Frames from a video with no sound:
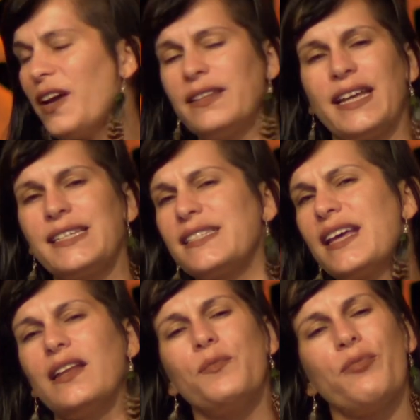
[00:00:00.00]
and they
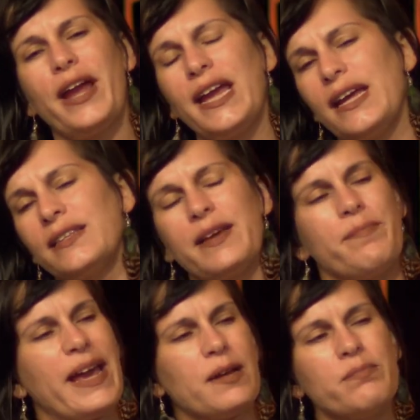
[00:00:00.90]
celebrate, and they
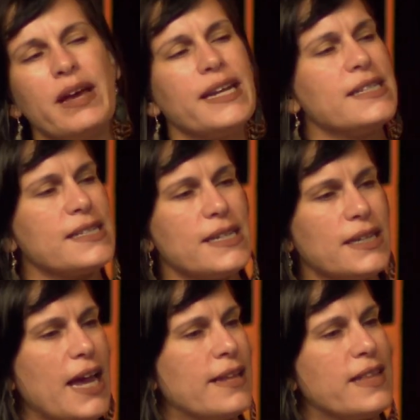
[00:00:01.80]
make
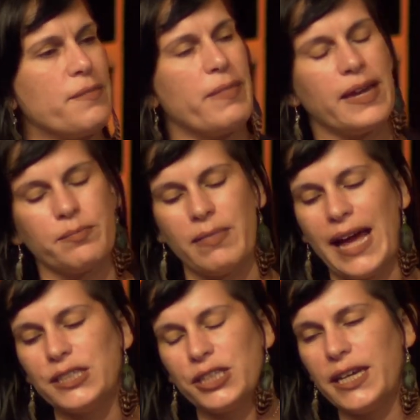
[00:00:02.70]
medicine, and they make
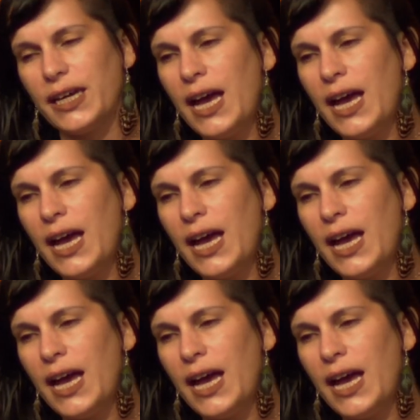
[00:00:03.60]
magic.